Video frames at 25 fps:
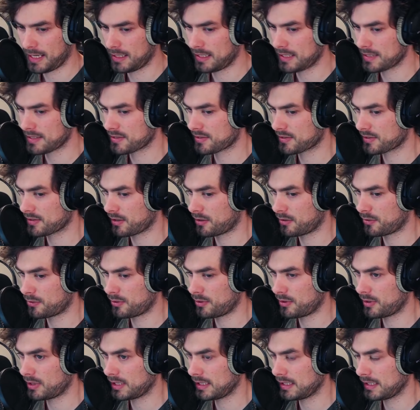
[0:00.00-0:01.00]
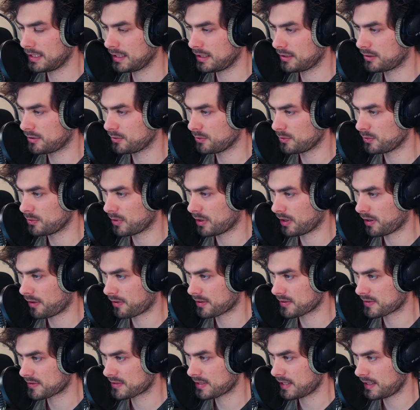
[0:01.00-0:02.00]
let's redo
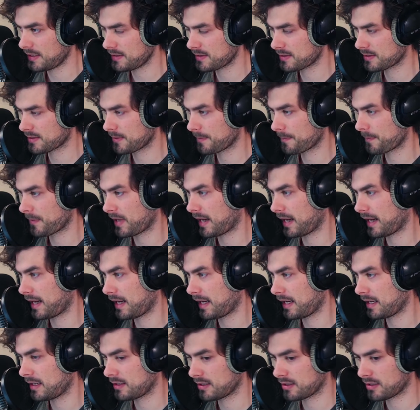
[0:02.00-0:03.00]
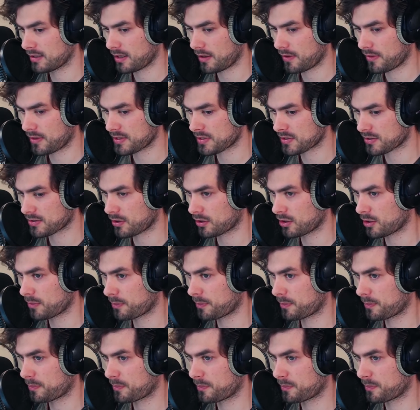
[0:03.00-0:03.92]
this test, and this is gonna